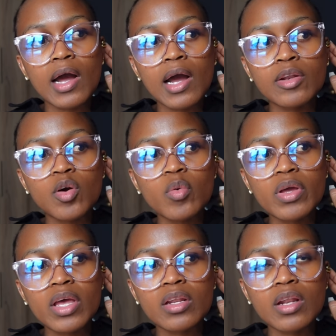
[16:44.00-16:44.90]
I know
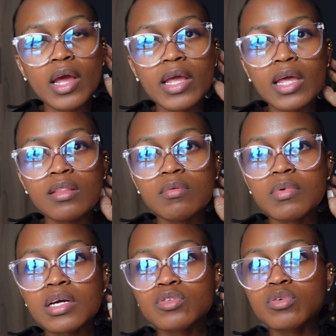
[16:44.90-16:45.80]
we can like get them
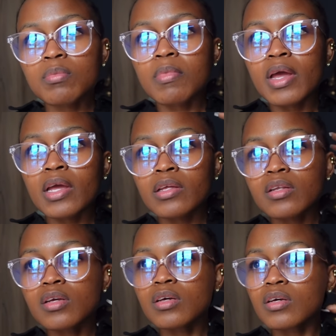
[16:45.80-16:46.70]
custom
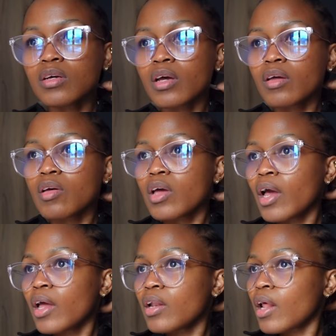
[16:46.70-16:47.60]
made
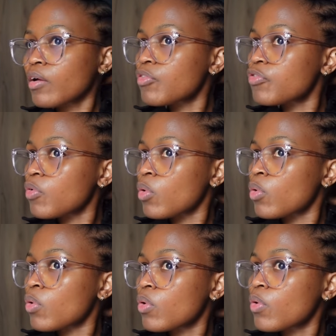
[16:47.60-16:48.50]
like
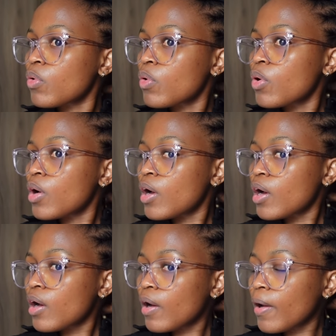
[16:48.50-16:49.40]
for
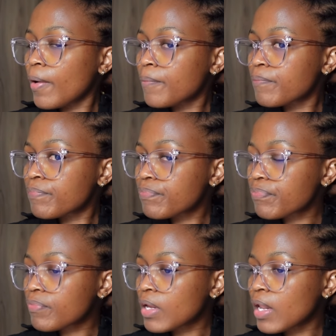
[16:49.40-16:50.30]
um
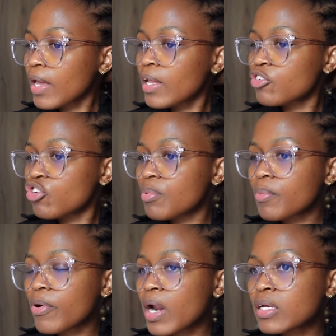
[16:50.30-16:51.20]
like at a cheaper
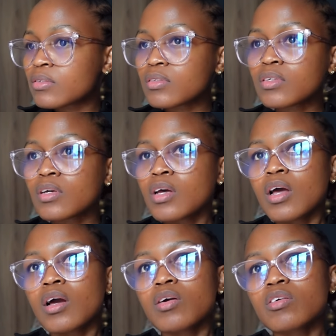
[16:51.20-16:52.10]
price
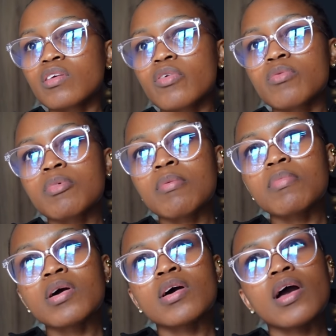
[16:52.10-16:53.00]
because I
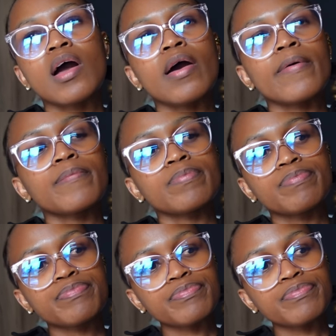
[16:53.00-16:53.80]
remember um,